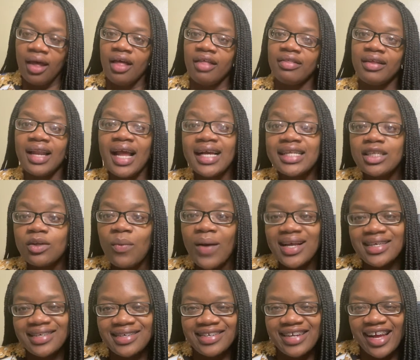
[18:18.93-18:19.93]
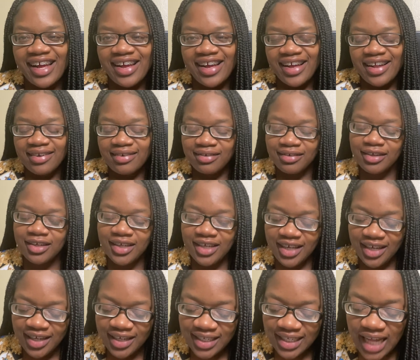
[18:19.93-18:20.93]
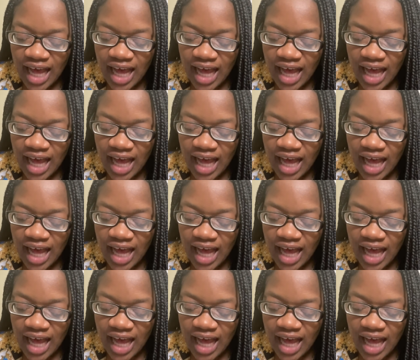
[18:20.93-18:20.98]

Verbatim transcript: The next question is,